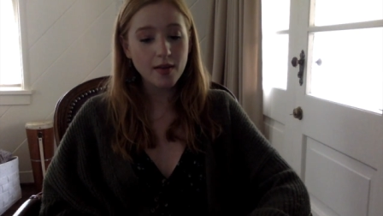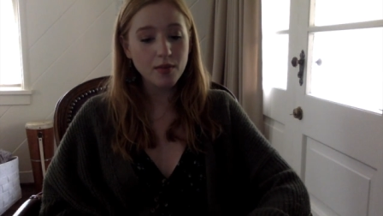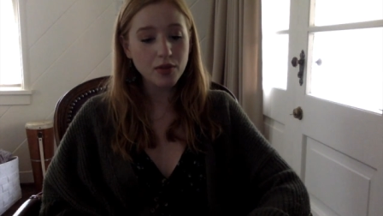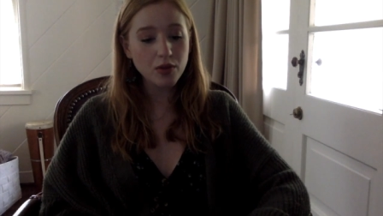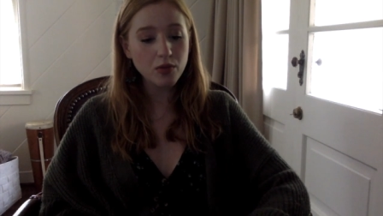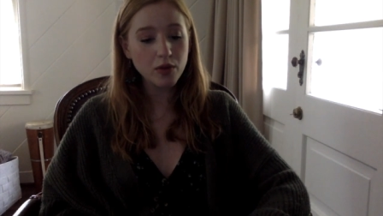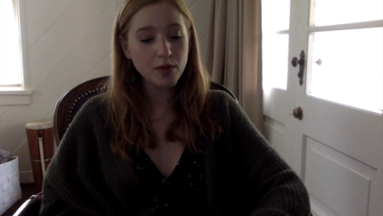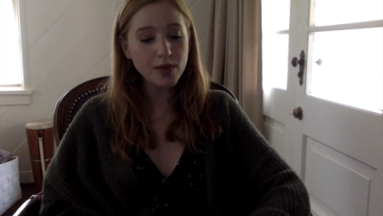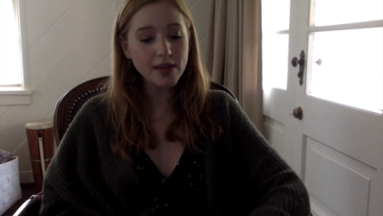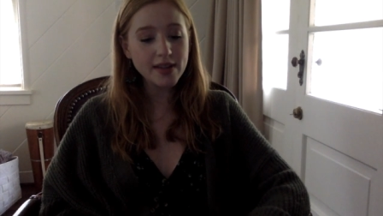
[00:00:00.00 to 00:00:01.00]
but the
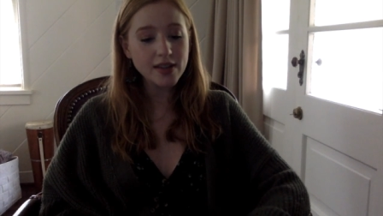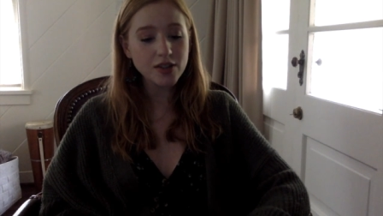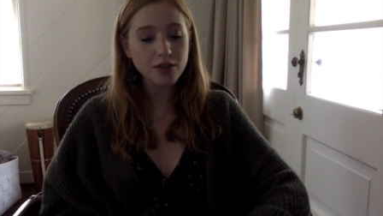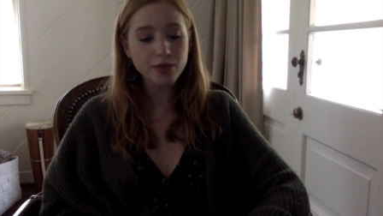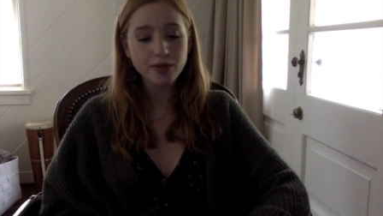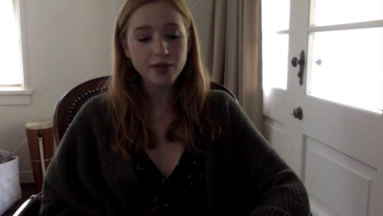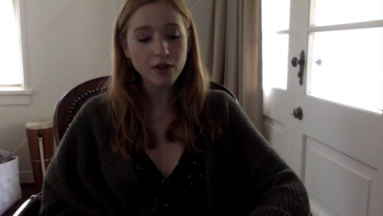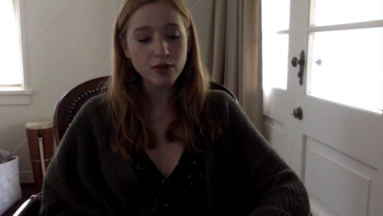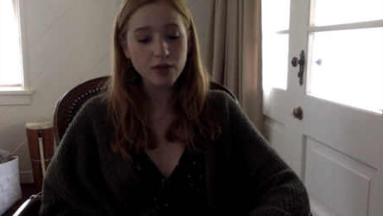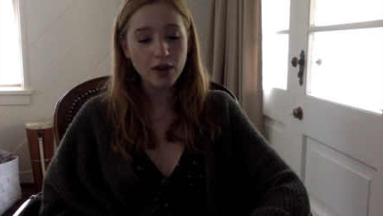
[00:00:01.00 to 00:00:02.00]
would be teacher was
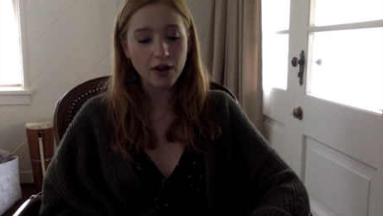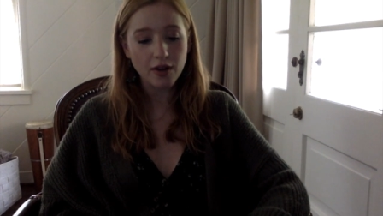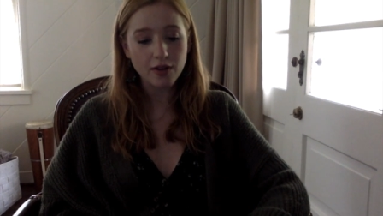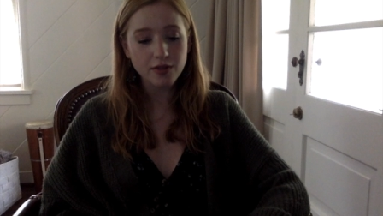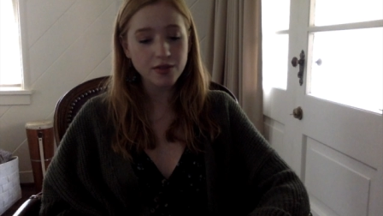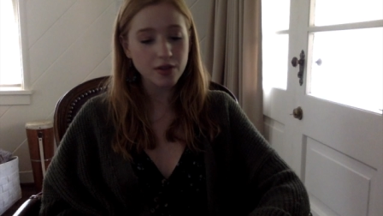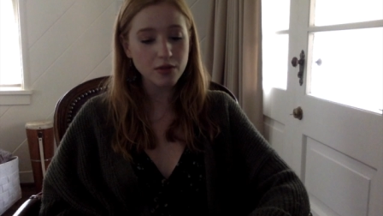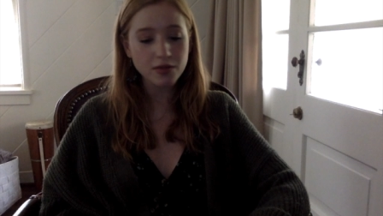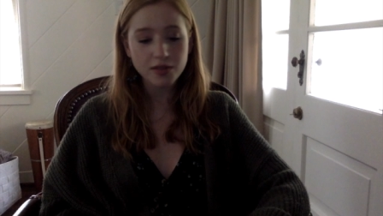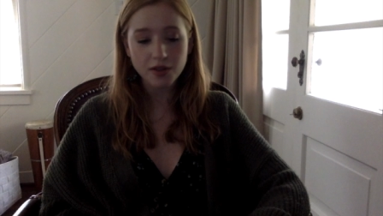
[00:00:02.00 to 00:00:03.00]
so tall,
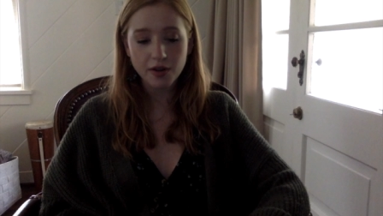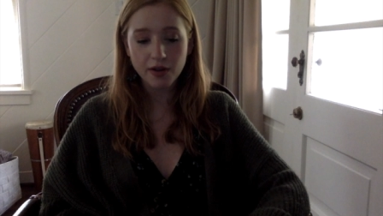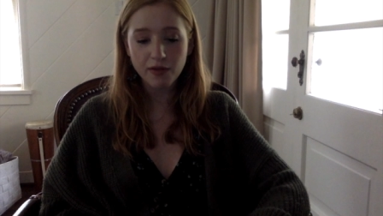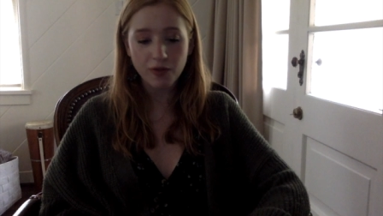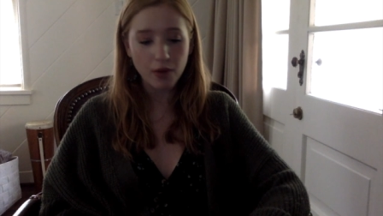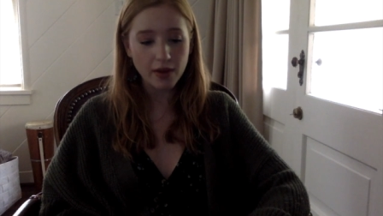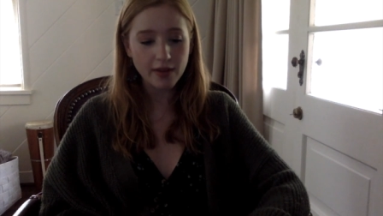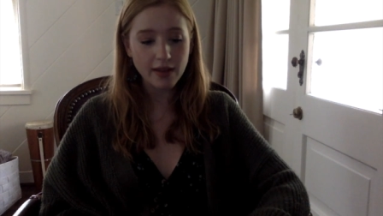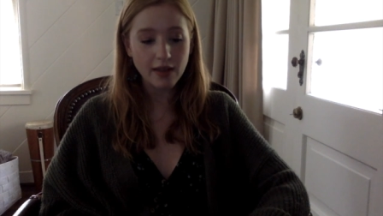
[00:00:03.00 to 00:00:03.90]
so stern of voice,